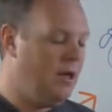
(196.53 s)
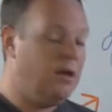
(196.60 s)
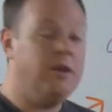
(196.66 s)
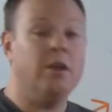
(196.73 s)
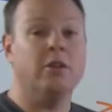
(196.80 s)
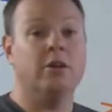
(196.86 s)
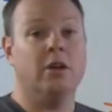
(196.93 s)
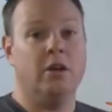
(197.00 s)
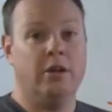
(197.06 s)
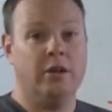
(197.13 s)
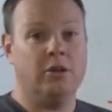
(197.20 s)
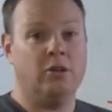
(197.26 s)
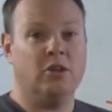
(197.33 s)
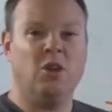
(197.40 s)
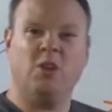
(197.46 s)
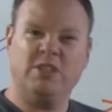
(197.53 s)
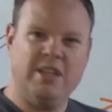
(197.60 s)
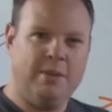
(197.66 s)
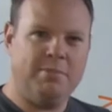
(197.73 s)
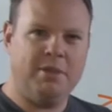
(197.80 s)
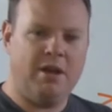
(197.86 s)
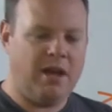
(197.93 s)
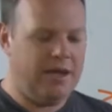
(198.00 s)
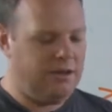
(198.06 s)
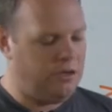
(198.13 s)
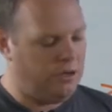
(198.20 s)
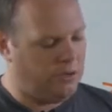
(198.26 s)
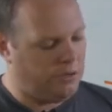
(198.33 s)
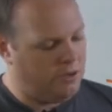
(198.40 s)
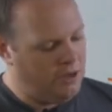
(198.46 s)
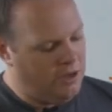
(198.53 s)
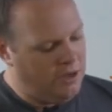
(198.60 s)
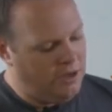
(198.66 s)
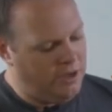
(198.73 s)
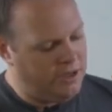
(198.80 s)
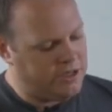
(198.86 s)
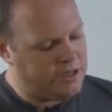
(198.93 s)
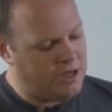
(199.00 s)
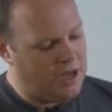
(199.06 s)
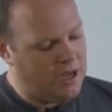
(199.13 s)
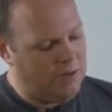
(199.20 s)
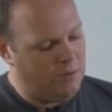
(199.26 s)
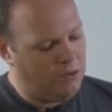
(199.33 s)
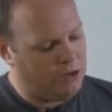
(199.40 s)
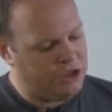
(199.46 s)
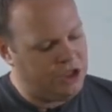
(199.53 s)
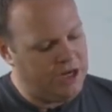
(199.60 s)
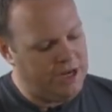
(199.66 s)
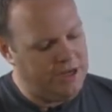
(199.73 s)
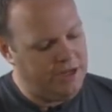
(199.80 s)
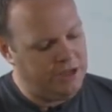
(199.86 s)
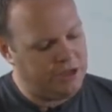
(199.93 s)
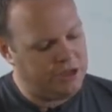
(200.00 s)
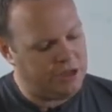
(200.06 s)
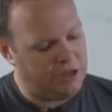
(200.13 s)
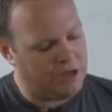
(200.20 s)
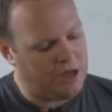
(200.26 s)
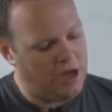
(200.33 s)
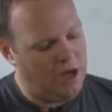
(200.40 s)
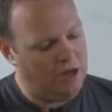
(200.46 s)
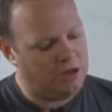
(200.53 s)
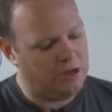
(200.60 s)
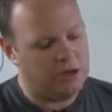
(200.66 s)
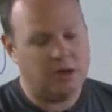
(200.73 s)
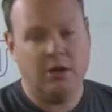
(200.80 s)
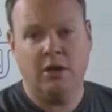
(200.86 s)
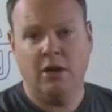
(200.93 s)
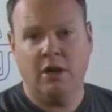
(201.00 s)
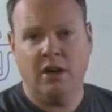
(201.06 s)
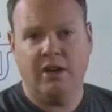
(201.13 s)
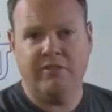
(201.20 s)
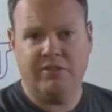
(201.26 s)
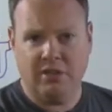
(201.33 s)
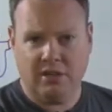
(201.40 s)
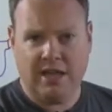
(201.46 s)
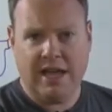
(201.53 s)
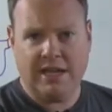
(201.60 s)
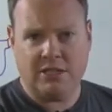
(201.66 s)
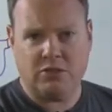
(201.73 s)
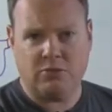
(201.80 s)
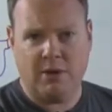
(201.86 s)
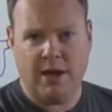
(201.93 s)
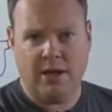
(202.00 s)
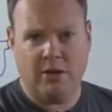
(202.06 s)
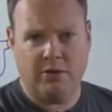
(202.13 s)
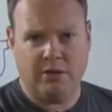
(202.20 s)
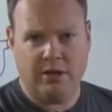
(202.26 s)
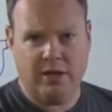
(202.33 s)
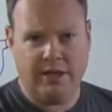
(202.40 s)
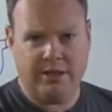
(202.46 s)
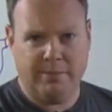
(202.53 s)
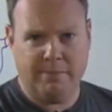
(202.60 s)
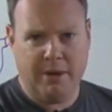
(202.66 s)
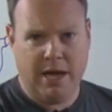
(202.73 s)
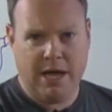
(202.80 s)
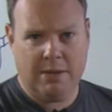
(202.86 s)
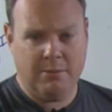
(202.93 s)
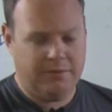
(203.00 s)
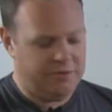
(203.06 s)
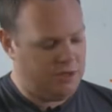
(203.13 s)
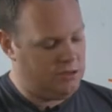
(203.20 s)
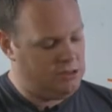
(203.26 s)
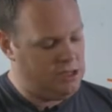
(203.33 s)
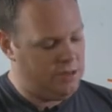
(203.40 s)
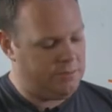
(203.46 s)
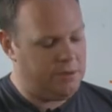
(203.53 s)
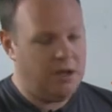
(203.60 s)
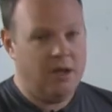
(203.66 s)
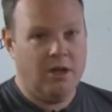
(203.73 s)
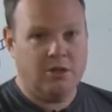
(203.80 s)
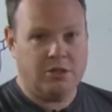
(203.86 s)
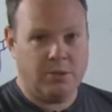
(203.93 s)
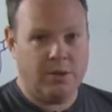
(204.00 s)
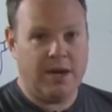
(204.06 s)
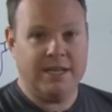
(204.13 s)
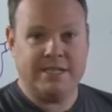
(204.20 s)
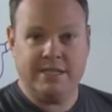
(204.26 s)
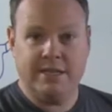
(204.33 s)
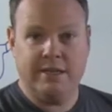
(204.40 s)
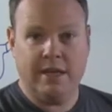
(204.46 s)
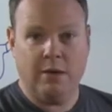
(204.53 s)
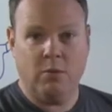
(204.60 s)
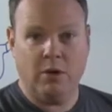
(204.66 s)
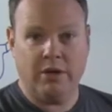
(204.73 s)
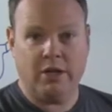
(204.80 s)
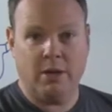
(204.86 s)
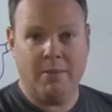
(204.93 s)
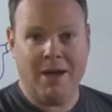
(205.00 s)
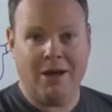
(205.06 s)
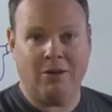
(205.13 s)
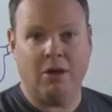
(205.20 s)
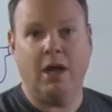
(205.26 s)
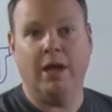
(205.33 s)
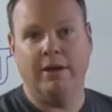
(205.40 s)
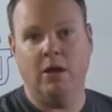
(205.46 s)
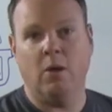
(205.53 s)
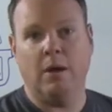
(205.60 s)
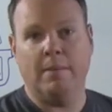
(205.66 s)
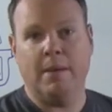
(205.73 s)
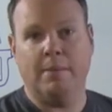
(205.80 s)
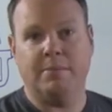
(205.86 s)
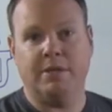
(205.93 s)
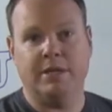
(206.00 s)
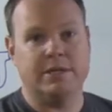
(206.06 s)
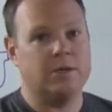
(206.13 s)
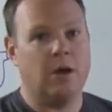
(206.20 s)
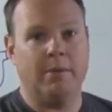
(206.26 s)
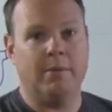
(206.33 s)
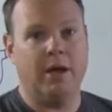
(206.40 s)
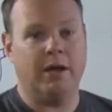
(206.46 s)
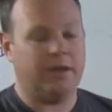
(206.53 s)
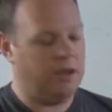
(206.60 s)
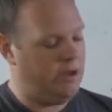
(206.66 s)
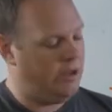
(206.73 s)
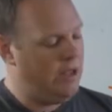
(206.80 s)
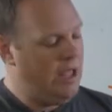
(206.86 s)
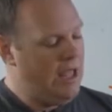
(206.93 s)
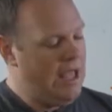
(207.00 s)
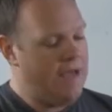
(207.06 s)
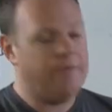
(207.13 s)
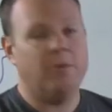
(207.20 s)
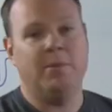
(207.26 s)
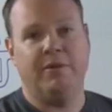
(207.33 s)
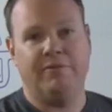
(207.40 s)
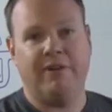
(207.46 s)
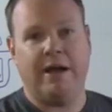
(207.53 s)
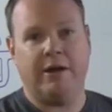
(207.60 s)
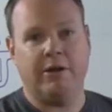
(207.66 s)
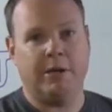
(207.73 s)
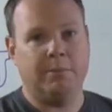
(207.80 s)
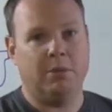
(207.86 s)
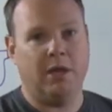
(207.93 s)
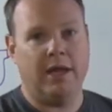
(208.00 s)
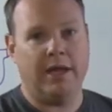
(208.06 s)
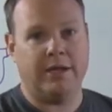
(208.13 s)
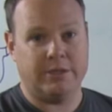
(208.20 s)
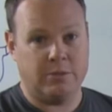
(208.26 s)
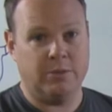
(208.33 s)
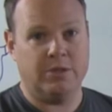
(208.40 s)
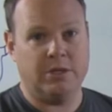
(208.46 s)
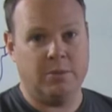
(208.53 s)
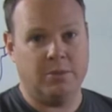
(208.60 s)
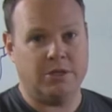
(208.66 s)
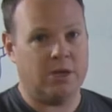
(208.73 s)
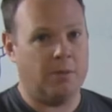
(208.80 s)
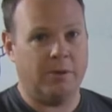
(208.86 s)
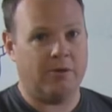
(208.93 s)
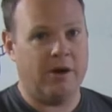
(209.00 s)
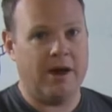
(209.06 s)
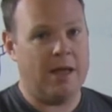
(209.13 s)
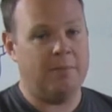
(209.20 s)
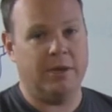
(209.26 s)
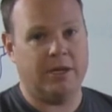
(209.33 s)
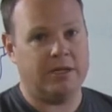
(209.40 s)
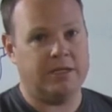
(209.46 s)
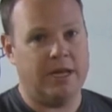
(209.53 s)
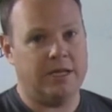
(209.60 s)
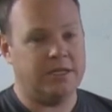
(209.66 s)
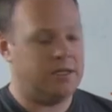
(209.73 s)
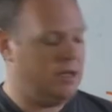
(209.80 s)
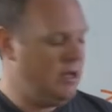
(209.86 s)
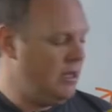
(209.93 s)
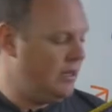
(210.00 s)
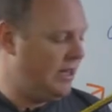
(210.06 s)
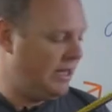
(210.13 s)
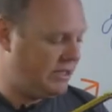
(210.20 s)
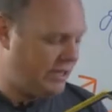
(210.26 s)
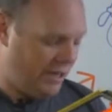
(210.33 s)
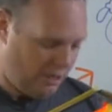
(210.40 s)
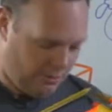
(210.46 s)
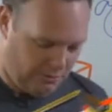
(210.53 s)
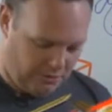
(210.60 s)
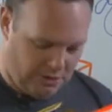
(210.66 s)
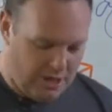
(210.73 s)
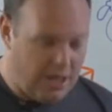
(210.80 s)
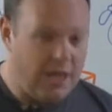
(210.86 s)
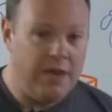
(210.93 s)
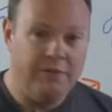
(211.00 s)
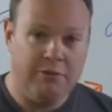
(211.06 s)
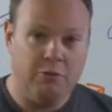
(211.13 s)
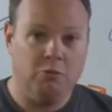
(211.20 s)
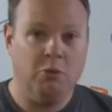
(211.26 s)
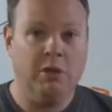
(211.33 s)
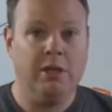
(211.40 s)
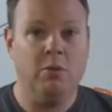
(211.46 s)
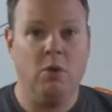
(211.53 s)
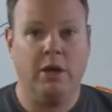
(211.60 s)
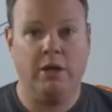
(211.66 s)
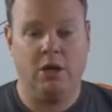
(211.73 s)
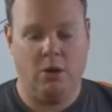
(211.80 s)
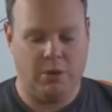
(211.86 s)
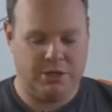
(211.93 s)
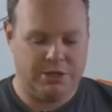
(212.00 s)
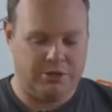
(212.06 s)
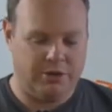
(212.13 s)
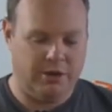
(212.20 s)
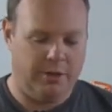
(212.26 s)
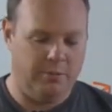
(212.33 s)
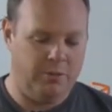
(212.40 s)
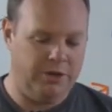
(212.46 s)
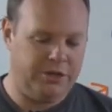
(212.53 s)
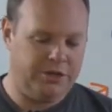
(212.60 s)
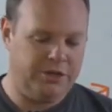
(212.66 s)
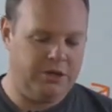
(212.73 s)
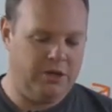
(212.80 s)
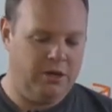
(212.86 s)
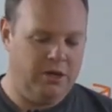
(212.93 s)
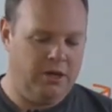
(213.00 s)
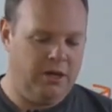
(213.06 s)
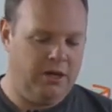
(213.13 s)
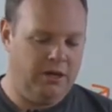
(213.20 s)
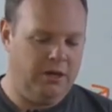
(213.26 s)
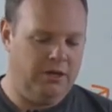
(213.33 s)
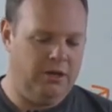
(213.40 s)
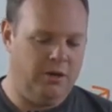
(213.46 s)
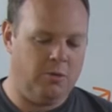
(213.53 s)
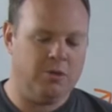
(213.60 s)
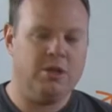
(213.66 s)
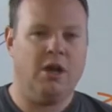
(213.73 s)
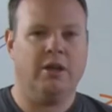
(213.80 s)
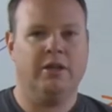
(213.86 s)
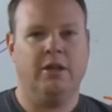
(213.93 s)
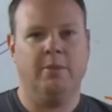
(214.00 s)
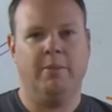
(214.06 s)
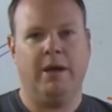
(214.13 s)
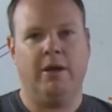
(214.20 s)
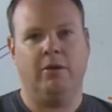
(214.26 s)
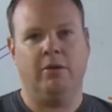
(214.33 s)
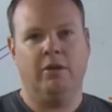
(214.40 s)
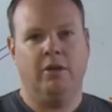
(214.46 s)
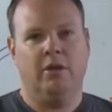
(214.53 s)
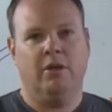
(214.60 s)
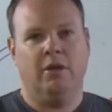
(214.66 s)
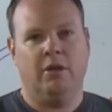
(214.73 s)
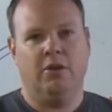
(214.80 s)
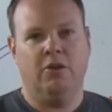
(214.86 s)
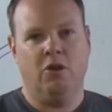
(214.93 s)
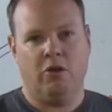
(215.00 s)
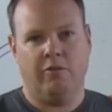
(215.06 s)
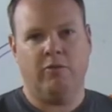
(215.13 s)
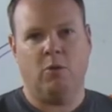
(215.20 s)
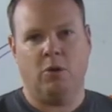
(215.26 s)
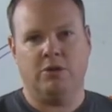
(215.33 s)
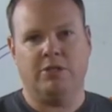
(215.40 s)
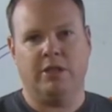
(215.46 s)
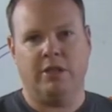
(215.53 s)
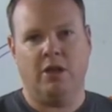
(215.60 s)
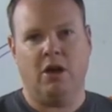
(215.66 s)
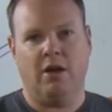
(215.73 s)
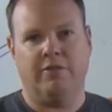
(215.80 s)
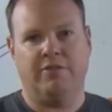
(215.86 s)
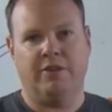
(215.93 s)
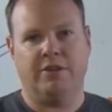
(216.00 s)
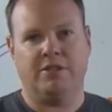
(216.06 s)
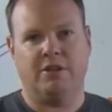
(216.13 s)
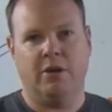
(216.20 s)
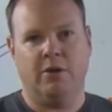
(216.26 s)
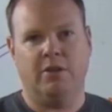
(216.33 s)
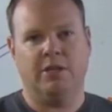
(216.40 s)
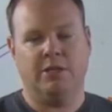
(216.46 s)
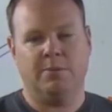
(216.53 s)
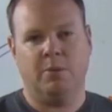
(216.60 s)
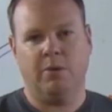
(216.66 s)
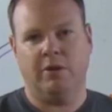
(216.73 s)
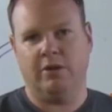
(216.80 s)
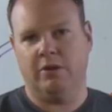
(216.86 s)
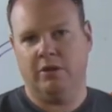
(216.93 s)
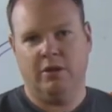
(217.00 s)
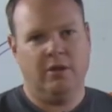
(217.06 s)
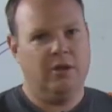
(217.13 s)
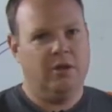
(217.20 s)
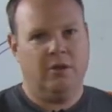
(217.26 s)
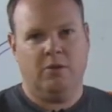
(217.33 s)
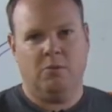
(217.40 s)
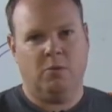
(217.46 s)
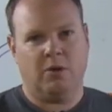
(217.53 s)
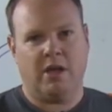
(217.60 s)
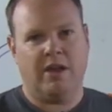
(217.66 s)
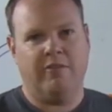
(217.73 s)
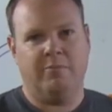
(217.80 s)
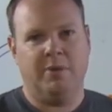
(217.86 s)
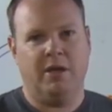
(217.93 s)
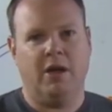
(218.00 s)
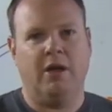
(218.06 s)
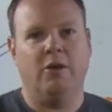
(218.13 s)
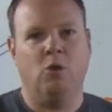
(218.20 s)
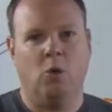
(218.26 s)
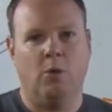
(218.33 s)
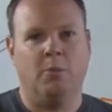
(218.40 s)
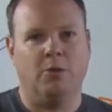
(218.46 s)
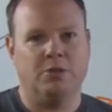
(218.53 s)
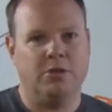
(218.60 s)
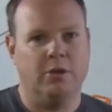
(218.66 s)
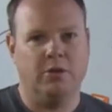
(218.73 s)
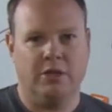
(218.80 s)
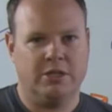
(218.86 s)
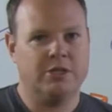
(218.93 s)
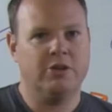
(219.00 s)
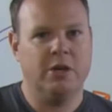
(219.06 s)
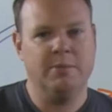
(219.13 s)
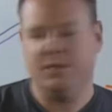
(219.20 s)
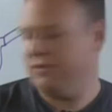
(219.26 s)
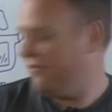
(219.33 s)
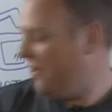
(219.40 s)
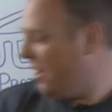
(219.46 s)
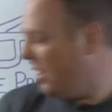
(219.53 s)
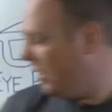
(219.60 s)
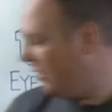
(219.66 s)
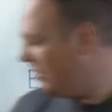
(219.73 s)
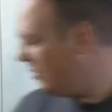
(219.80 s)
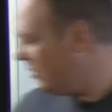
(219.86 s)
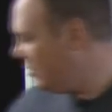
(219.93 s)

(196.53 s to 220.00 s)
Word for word: Another, another little tip that I do is I will change the color of the last round at the bottom of the clip. So when I see that one come out, I know I'm empty. So I'm not going to ever be firing blanks when someone's coming right at me because that's, that's terrible. And if you really want to go extreme, which, you know, we're talking about Nerf wars at the office. So at this point, we're kind of beyond normal. So extreme is fine.